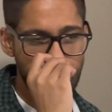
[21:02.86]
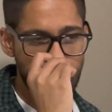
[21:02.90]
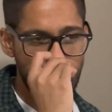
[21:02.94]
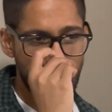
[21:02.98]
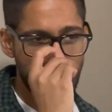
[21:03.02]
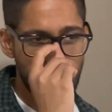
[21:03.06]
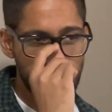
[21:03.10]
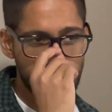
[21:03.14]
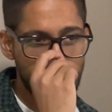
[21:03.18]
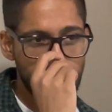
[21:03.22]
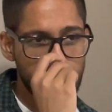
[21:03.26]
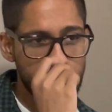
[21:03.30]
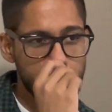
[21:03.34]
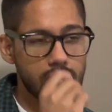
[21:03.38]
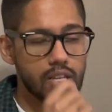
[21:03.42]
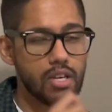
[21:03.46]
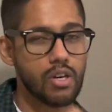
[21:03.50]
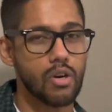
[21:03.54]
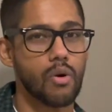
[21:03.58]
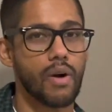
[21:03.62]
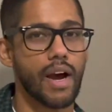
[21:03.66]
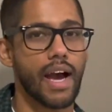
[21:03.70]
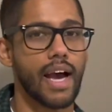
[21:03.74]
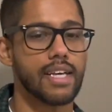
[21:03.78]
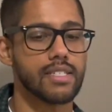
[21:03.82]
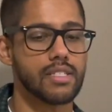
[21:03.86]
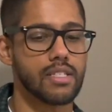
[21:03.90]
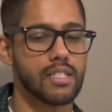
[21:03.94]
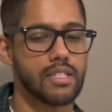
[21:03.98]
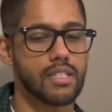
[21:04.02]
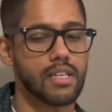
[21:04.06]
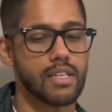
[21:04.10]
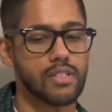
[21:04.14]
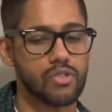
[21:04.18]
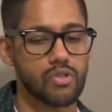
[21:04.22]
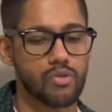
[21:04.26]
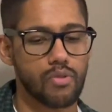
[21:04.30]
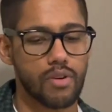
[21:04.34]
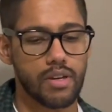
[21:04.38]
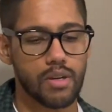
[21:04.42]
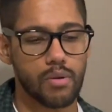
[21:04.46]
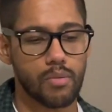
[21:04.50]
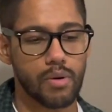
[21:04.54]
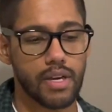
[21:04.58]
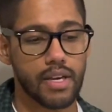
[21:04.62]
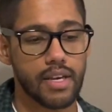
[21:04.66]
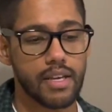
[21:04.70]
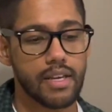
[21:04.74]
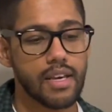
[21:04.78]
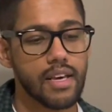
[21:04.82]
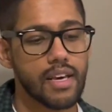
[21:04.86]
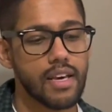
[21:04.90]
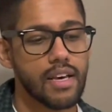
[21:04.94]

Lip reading: I'm not going to go as intense right away.